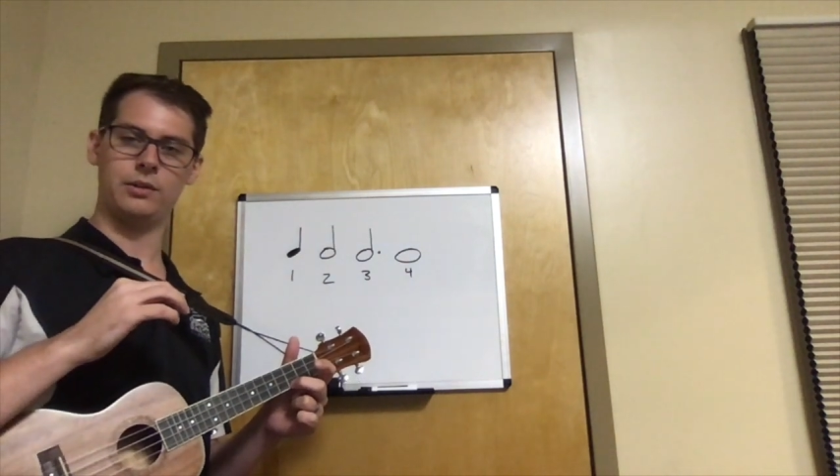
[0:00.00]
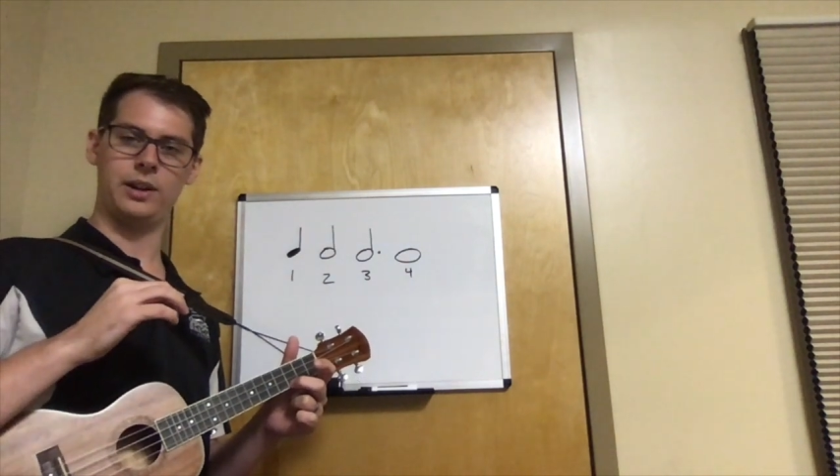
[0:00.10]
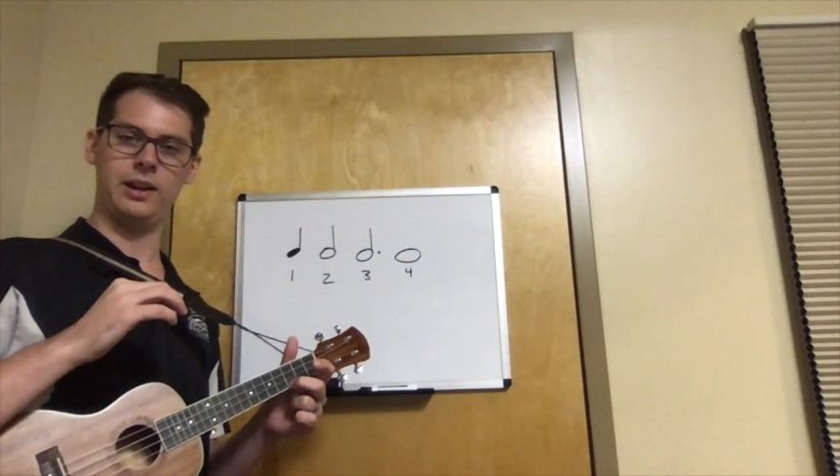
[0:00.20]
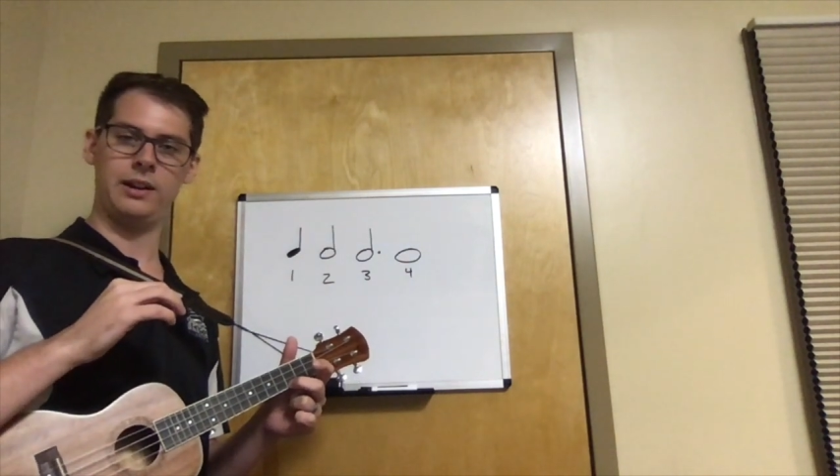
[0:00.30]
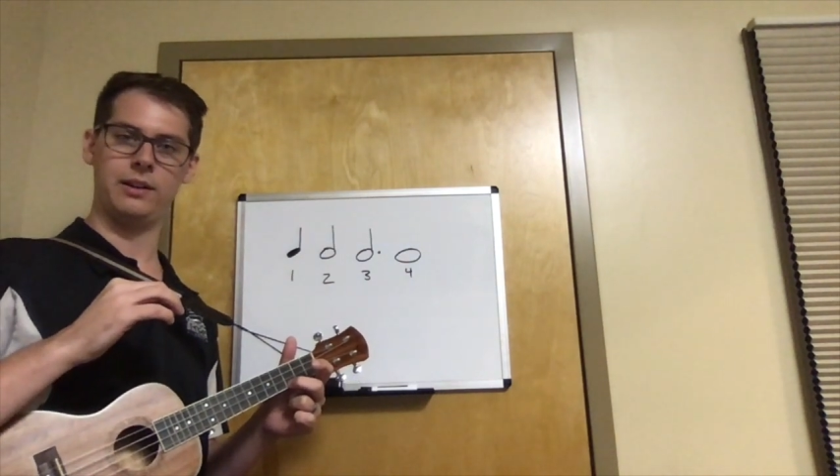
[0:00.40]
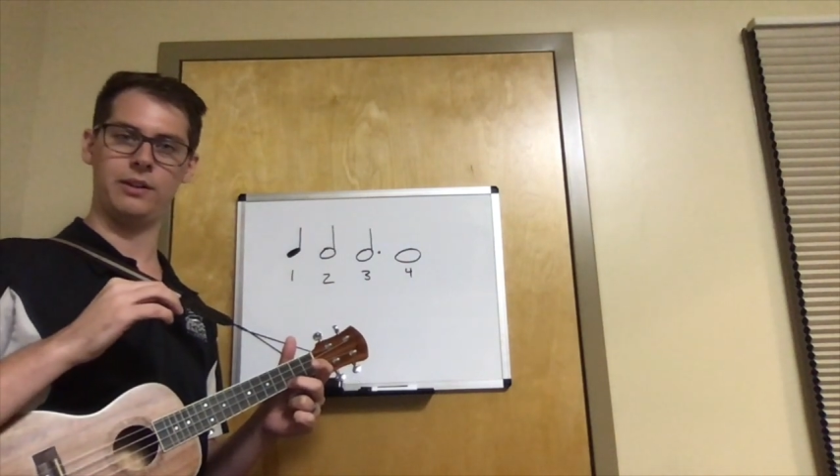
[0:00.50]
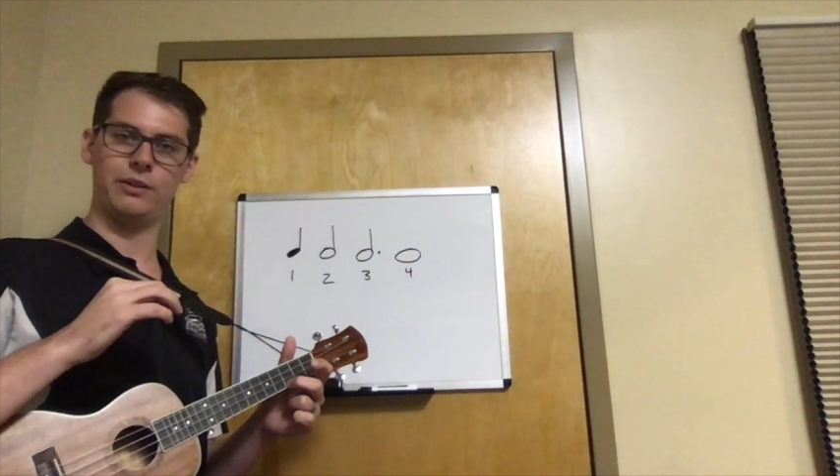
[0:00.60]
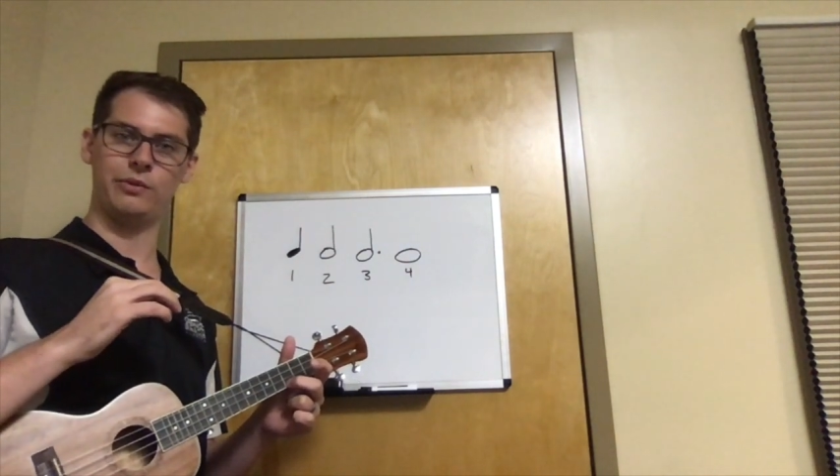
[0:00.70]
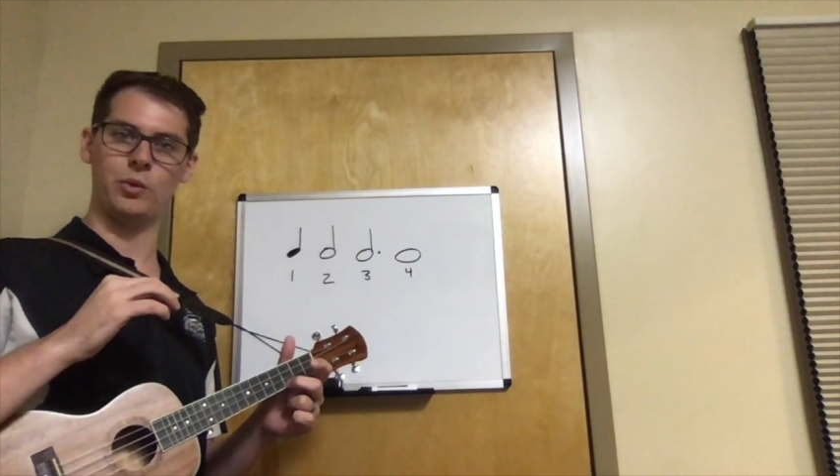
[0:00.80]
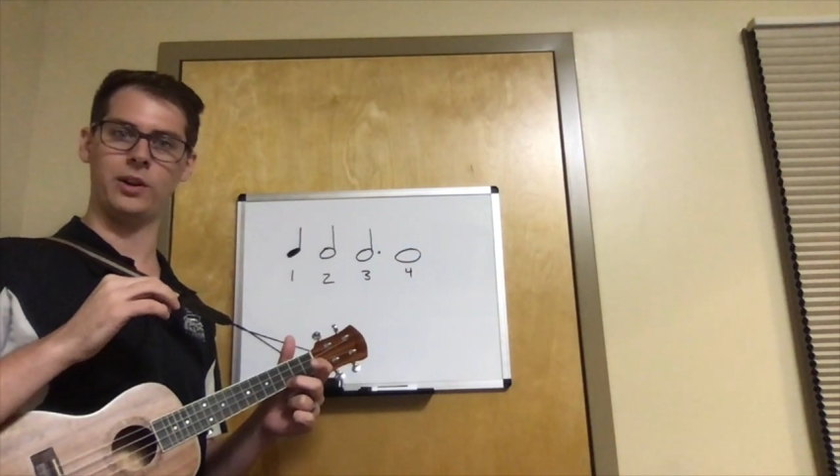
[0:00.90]
3,
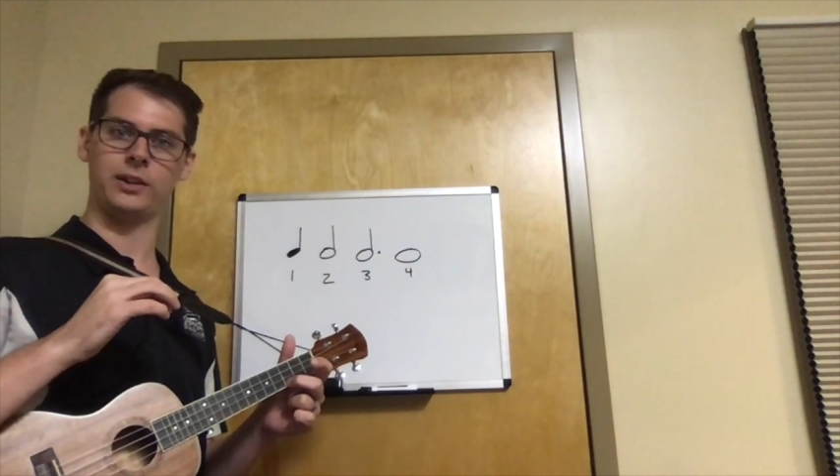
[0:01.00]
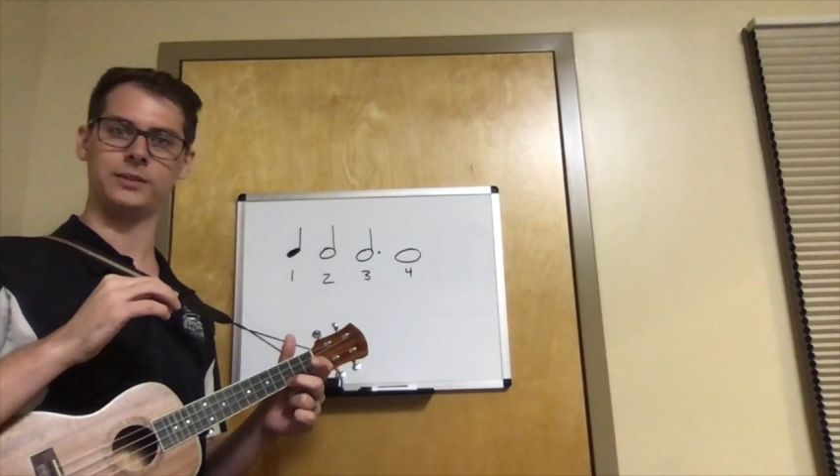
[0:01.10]
4.